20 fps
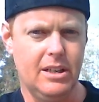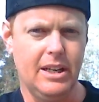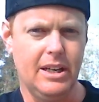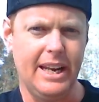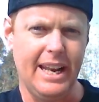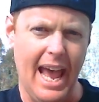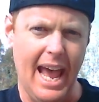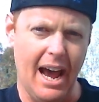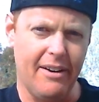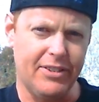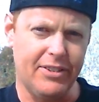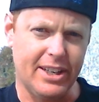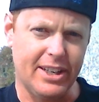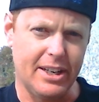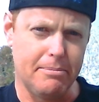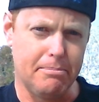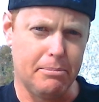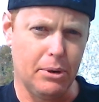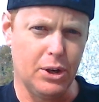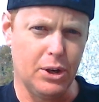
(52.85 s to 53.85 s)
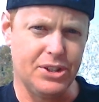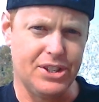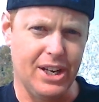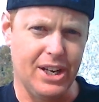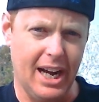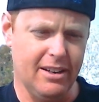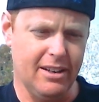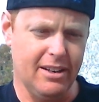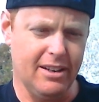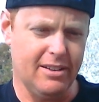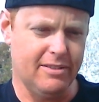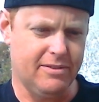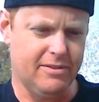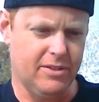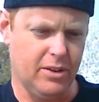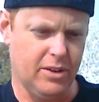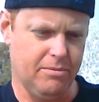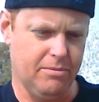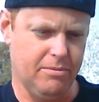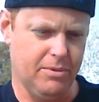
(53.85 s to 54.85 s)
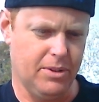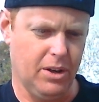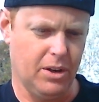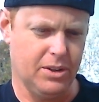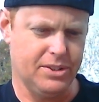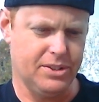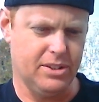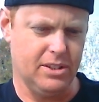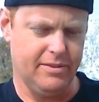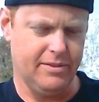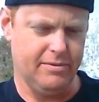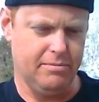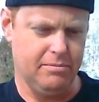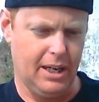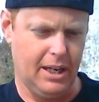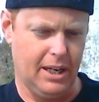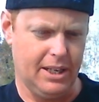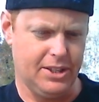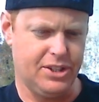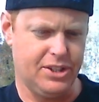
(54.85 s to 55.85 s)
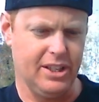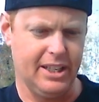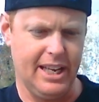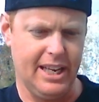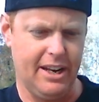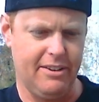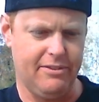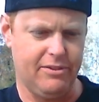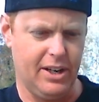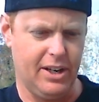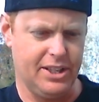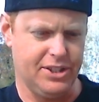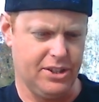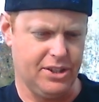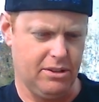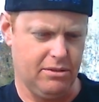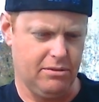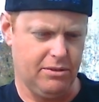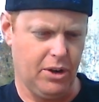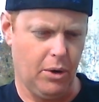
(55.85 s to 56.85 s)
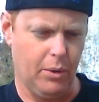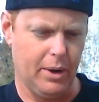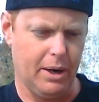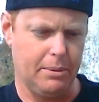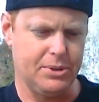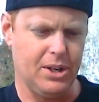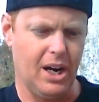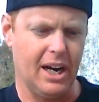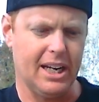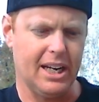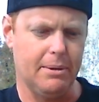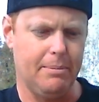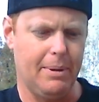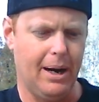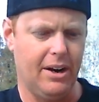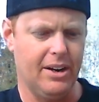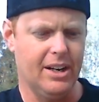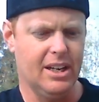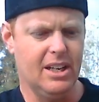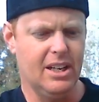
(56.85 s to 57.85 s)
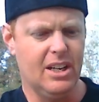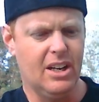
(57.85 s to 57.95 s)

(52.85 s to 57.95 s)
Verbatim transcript: an African bird's eye, for those of my chili head friends who know what I'm talking about.